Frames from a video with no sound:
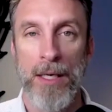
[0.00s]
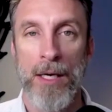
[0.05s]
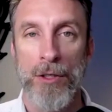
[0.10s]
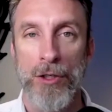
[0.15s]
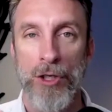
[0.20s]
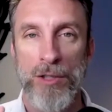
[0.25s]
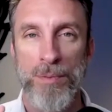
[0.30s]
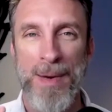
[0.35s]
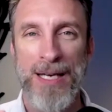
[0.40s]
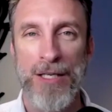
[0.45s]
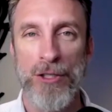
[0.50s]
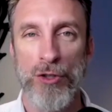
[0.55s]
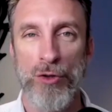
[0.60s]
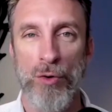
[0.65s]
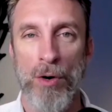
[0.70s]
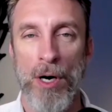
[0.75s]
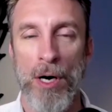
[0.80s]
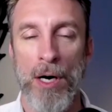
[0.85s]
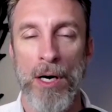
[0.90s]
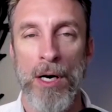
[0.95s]
Just make
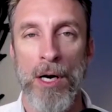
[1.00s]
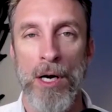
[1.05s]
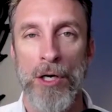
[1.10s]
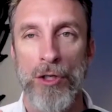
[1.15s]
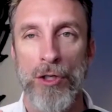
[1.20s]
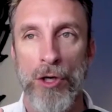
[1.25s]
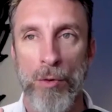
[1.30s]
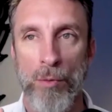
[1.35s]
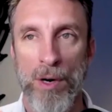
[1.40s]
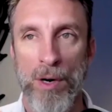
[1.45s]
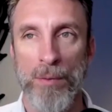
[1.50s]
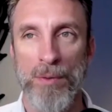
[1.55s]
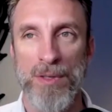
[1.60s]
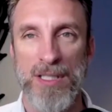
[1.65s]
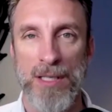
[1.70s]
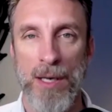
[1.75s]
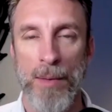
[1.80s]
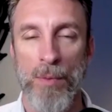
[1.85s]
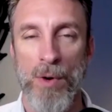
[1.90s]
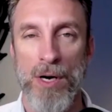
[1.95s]
sure you're working with
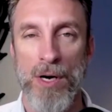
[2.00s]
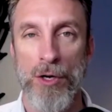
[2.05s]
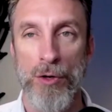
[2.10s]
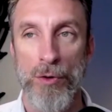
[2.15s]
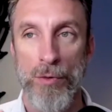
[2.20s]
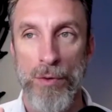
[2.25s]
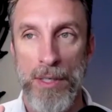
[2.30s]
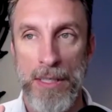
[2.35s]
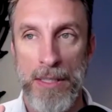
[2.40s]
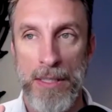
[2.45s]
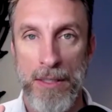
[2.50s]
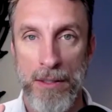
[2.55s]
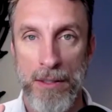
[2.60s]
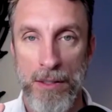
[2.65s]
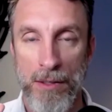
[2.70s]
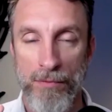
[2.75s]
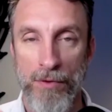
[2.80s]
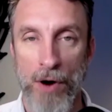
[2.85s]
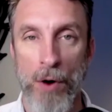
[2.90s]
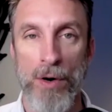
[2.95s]
someone who is
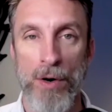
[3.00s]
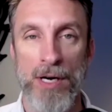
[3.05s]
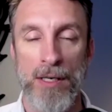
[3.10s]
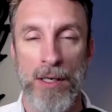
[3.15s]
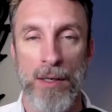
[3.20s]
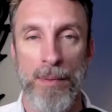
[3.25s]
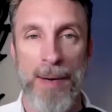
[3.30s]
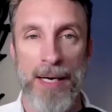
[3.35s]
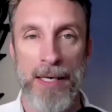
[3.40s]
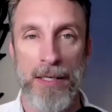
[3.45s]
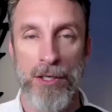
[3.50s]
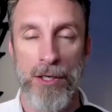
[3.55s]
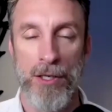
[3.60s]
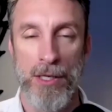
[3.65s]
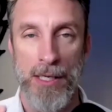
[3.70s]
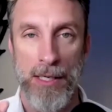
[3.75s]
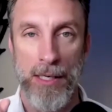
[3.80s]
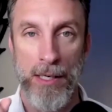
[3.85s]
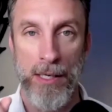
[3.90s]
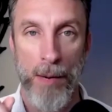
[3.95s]
devoted and committed to
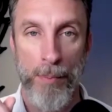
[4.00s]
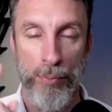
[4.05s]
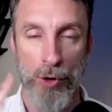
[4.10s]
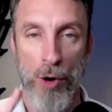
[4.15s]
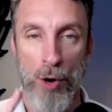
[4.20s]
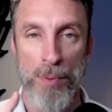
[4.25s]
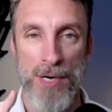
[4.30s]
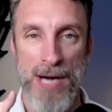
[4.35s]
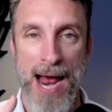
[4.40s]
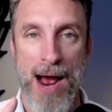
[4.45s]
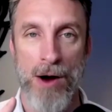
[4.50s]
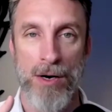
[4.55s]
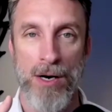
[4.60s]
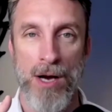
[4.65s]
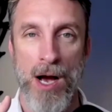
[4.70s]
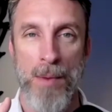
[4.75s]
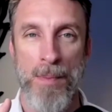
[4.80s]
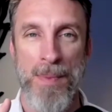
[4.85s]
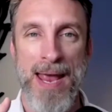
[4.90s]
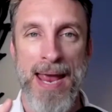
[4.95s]
the appropriate
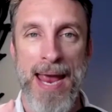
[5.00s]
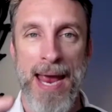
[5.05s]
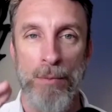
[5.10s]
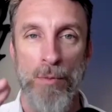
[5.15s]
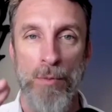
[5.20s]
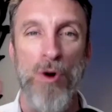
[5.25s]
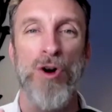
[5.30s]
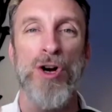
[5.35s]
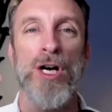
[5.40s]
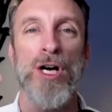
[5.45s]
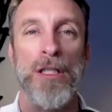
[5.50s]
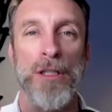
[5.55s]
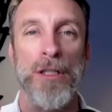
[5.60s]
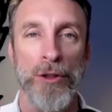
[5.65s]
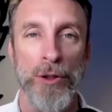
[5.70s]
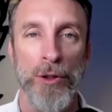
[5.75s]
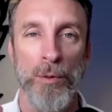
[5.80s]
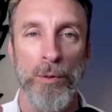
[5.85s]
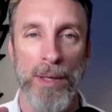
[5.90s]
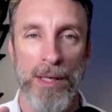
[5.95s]
outcome and won't
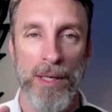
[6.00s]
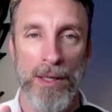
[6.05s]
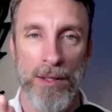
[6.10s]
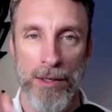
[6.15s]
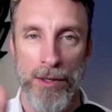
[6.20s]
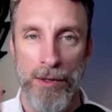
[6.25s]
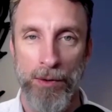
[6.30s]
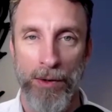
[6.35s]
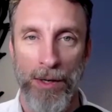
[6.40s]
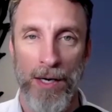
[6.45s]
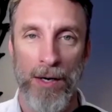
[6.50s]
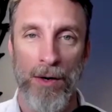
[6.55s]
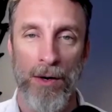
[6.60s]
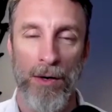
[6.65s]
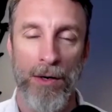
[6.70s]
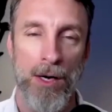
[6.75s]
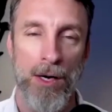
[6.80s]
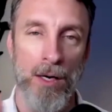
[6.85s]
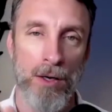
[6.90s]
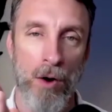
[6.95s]
collude with you
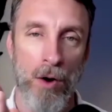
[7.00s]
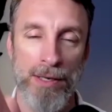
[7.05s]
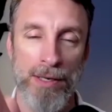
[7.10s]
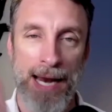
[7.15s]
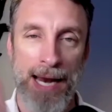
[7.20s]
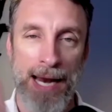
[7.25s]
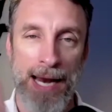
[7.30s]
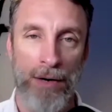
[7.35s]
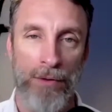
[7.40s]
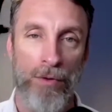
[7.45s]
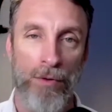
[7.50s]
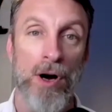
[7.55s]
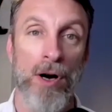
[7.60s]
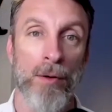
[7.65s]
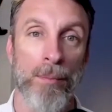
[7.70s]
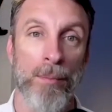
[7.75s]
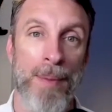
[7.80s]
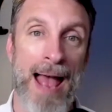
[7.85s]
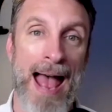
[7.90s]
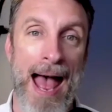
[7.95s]
going down a wrong
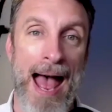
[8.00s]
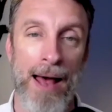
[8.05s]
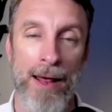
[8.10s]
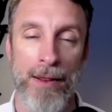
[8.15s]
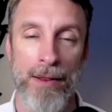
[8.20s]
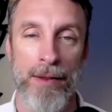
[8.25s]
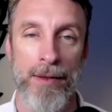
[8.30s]
path.